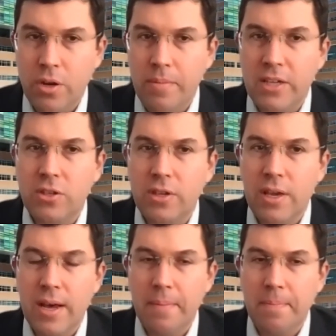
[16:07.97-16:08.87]

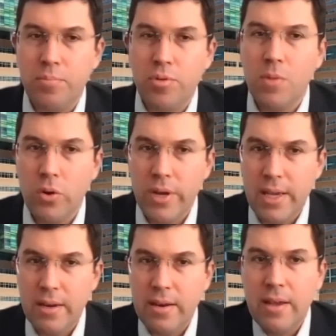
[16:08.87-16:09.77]
basically
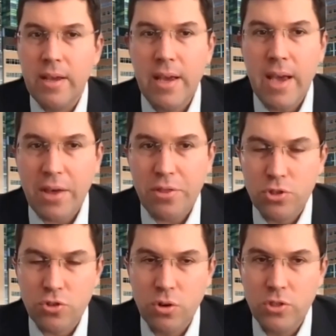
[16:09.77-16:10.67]
promoting
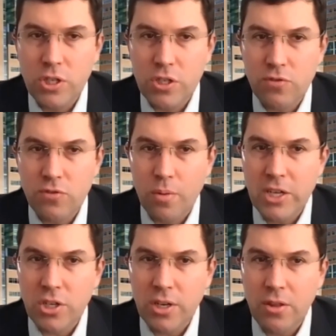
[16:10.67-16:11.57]
atherosclerosis
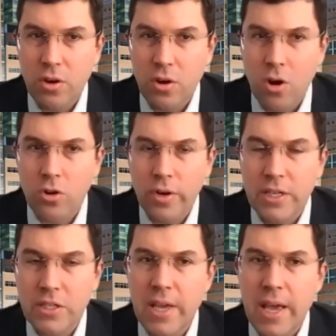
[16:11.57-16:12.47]
formation in the
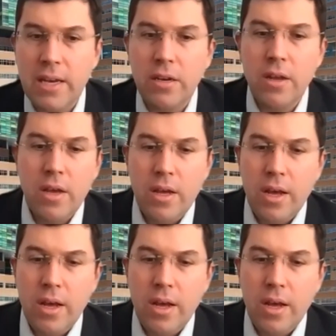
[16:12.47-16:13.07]
arteries. And